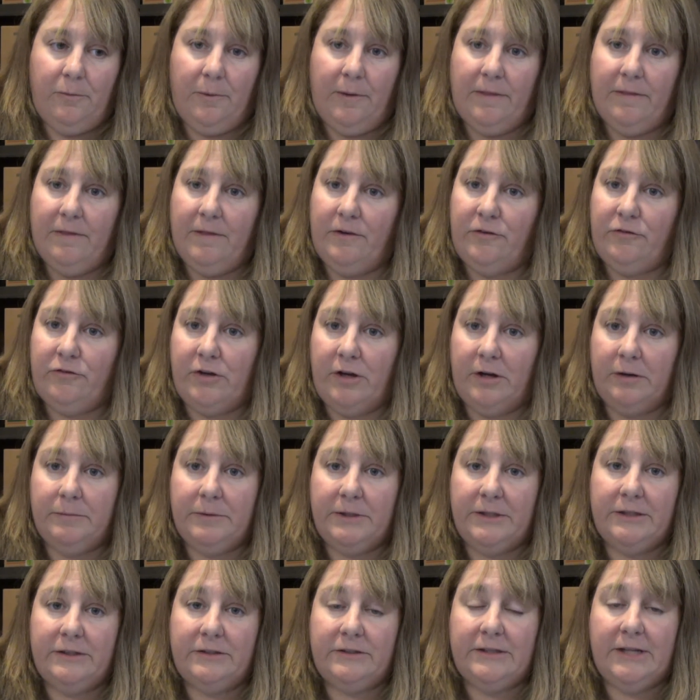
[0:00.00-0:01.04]
When the
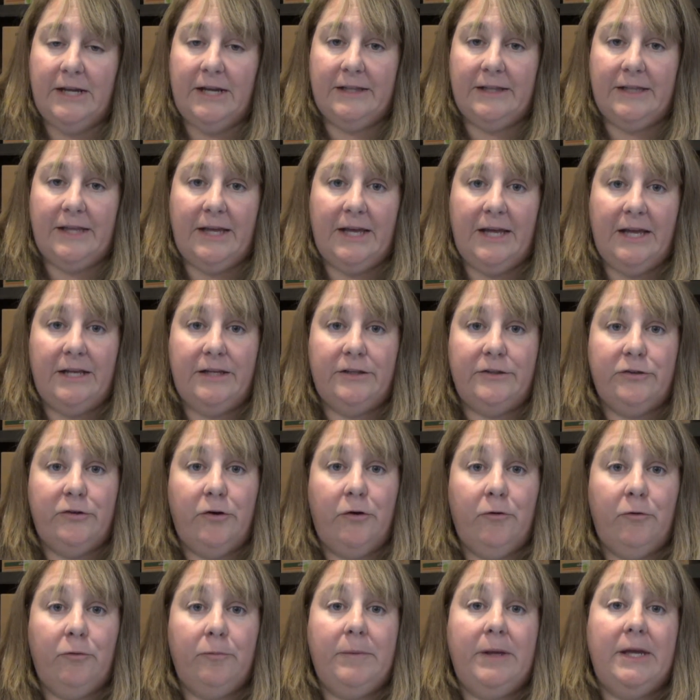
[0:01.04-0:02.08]
gentleman at the end
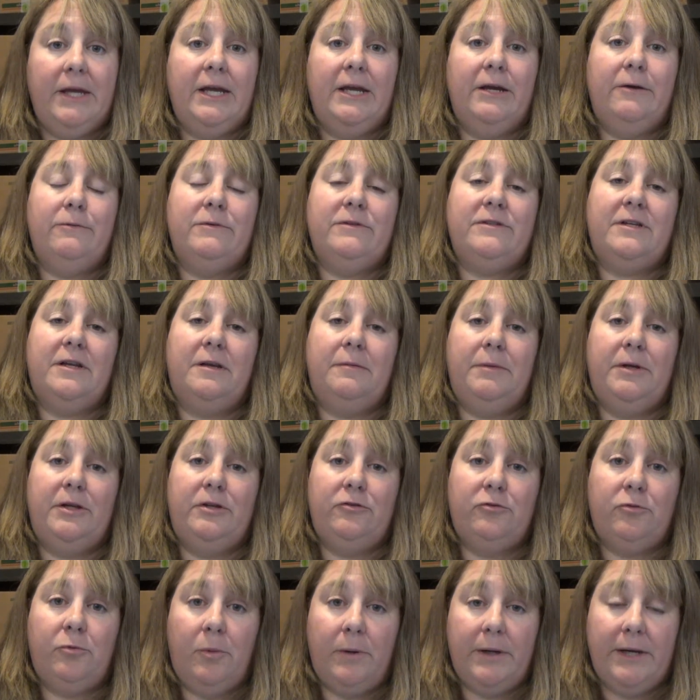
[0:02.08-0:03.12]
told me it was going to be
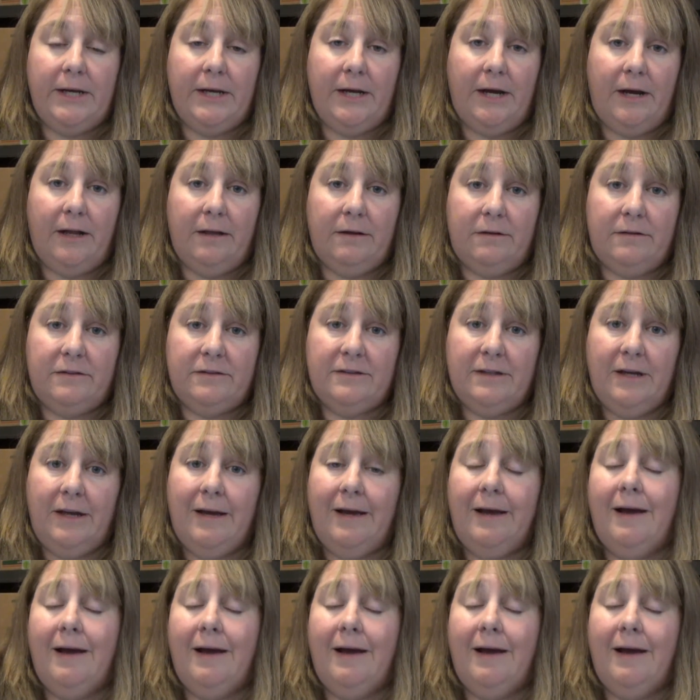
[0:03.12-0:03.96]
$20,